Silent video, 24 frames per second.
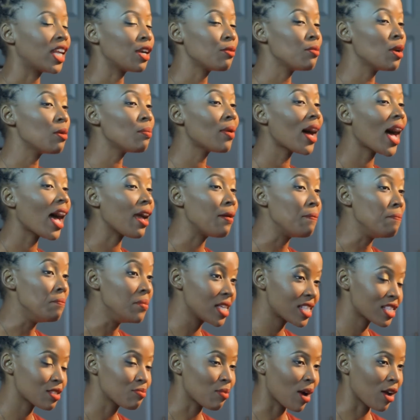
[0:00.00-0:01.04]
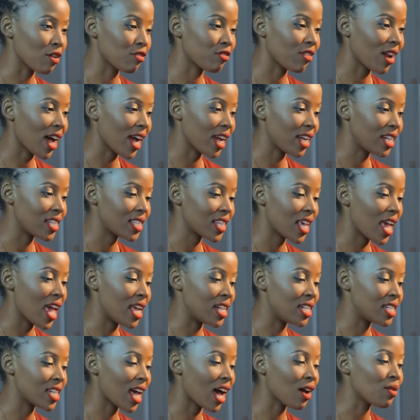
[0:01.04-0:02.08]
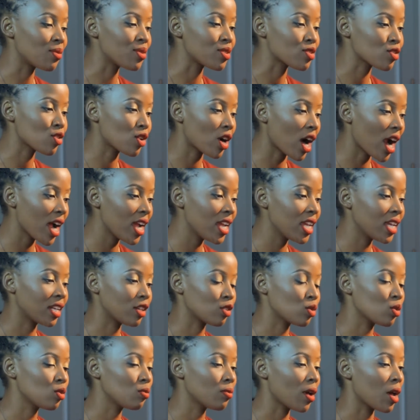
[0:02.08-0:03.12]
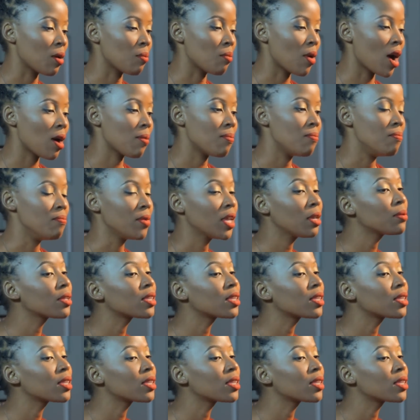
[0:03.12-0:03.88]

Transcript: And I remember I missed my flight and I was crying, and I told my mom,